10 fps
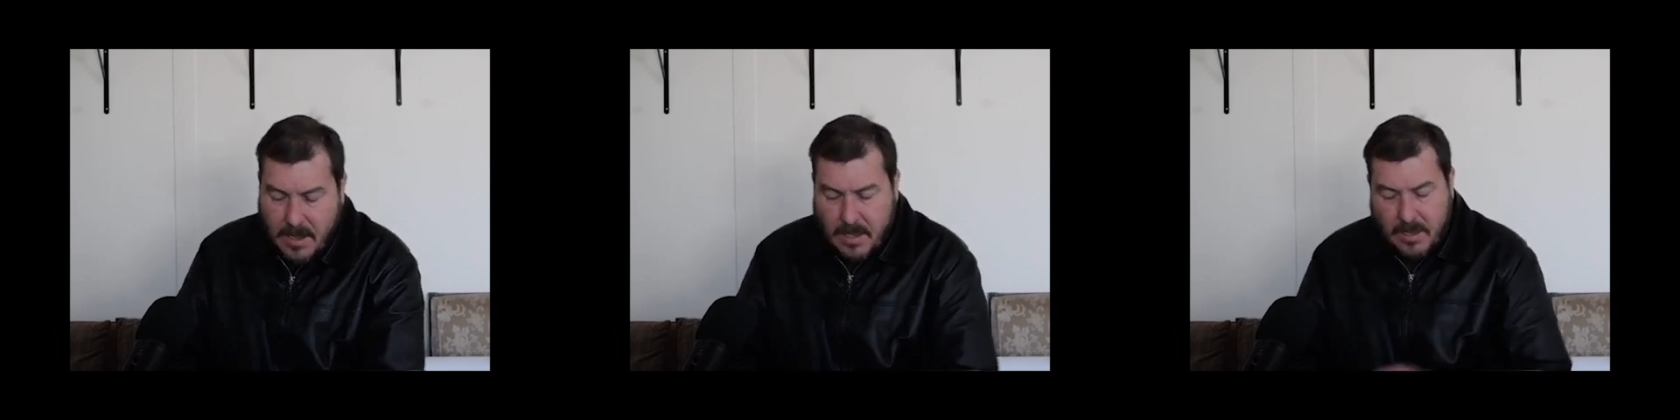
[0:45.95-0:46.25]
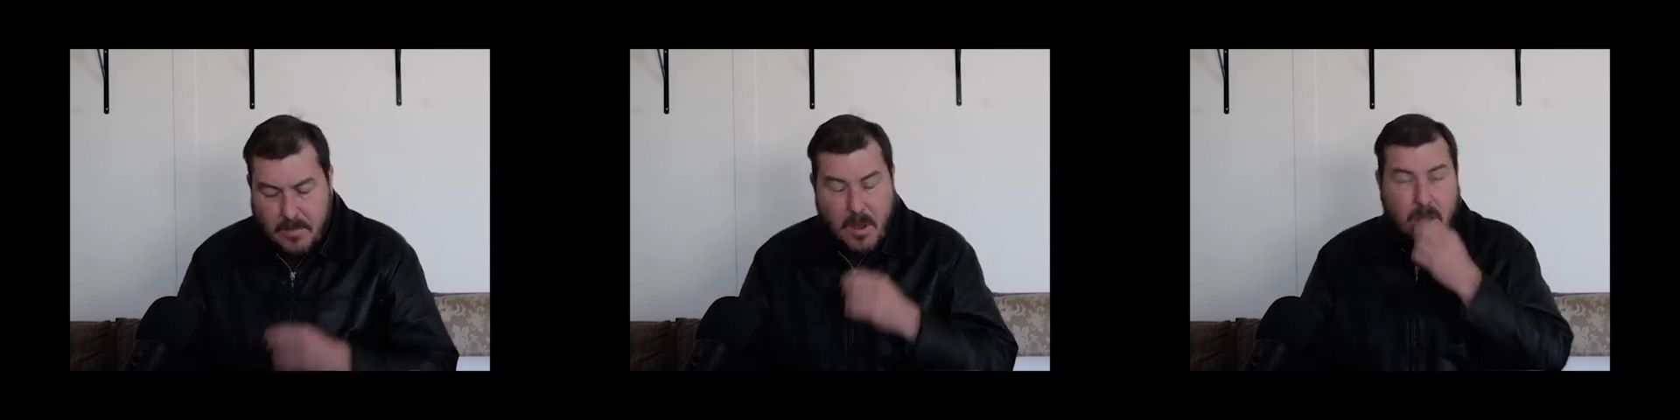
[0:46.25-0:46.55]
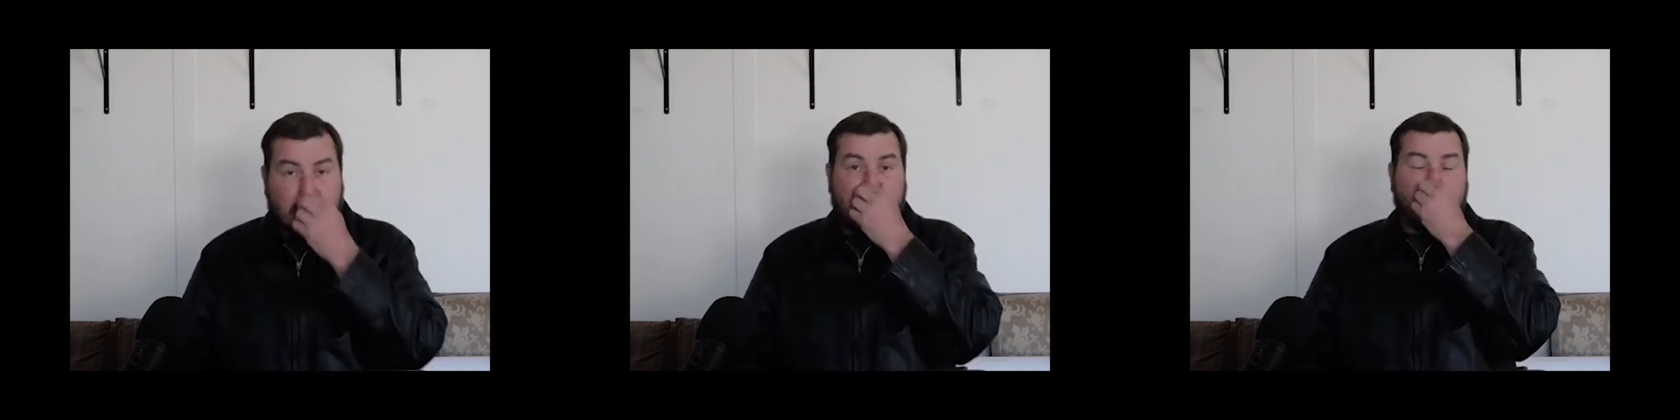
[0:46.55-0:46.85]
in the
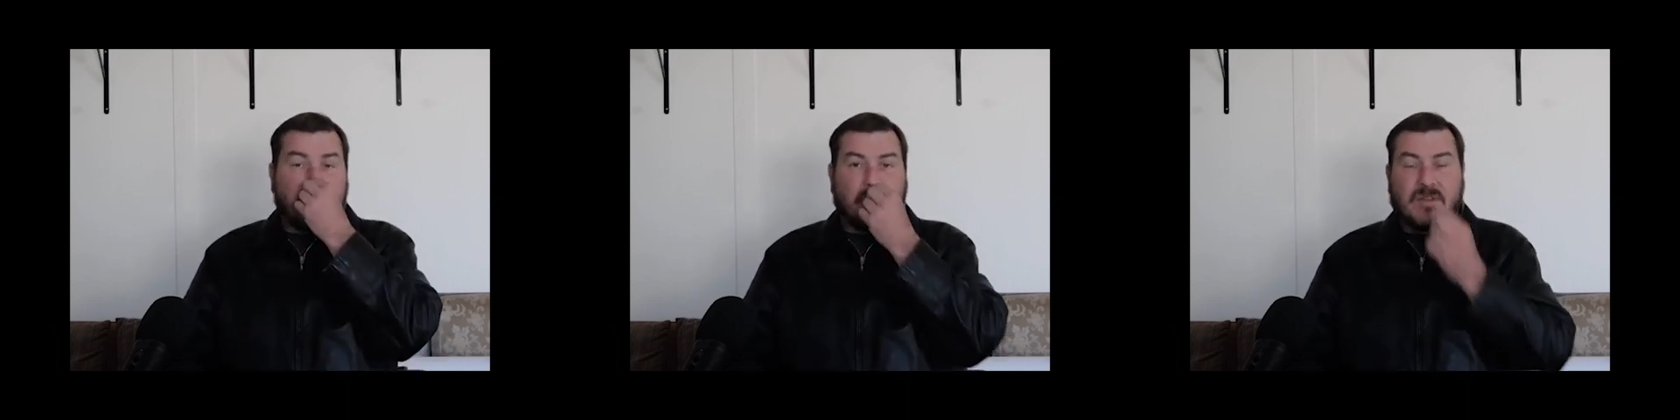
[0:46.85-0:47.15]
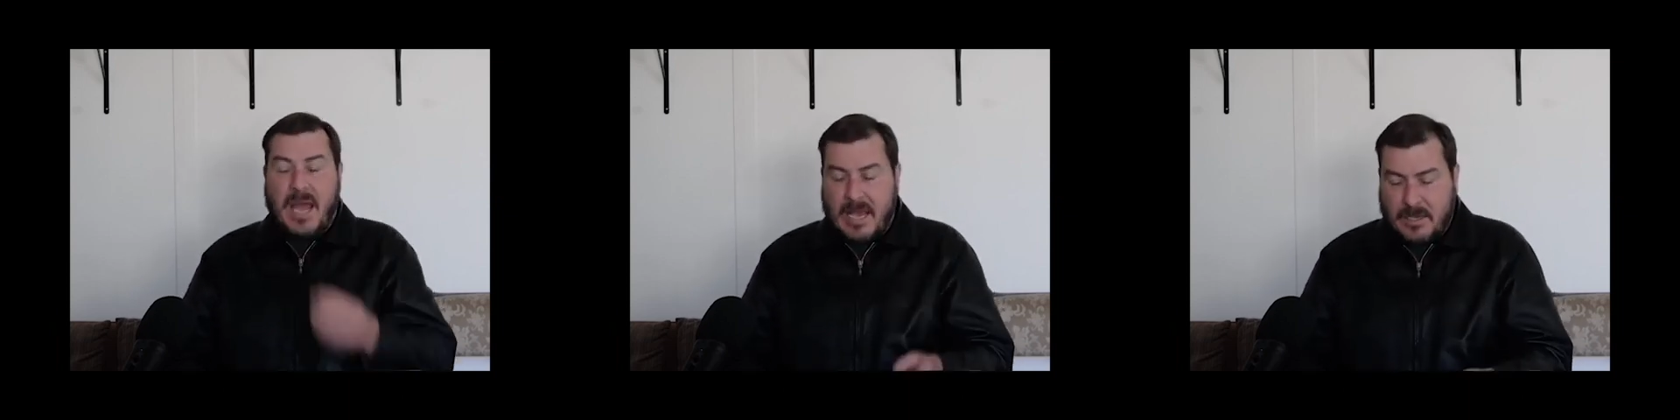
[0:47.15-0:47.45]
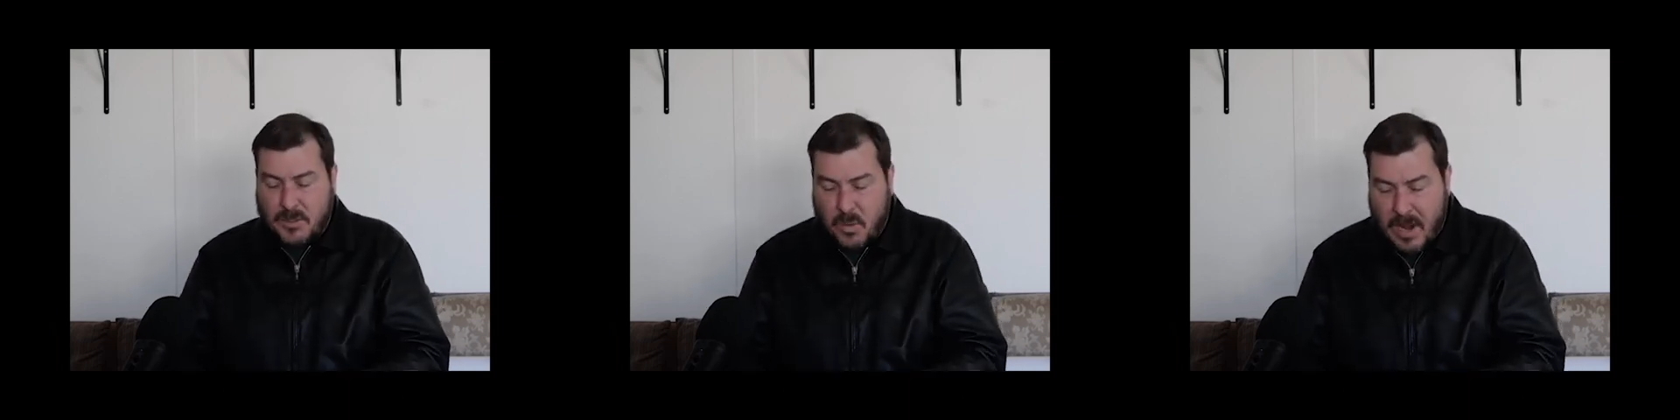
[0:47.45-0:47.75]
past couple of
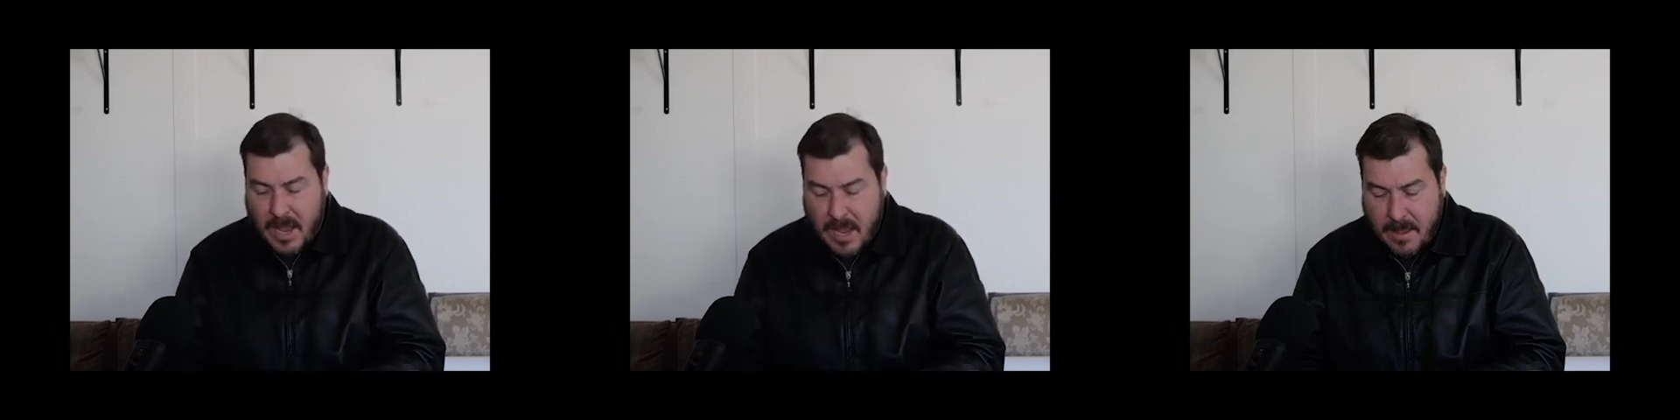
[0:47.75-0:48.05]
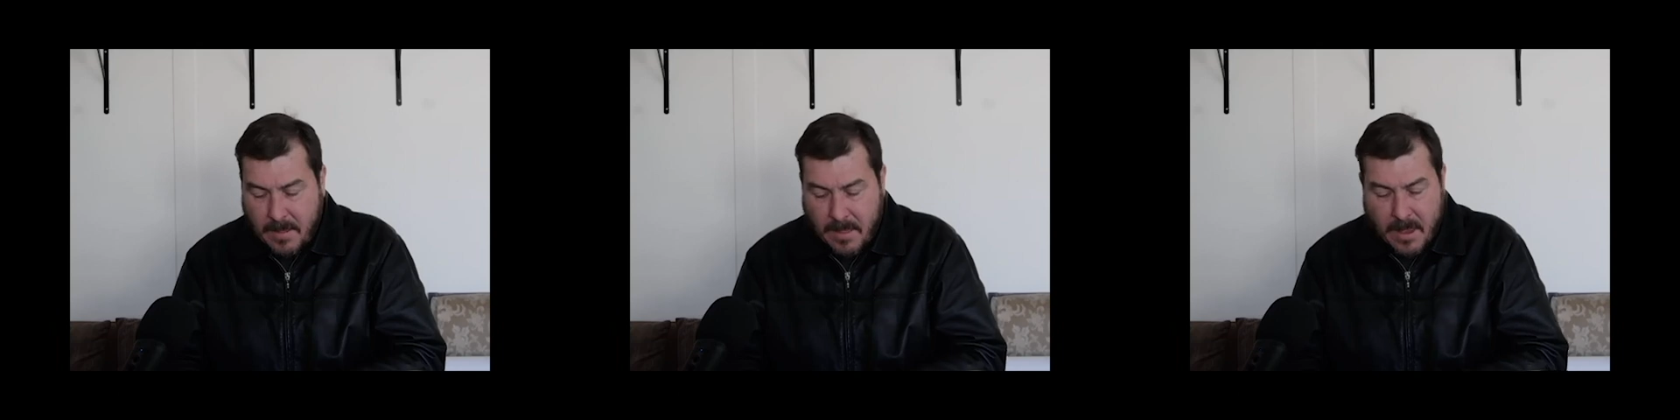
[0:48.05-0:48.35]
days where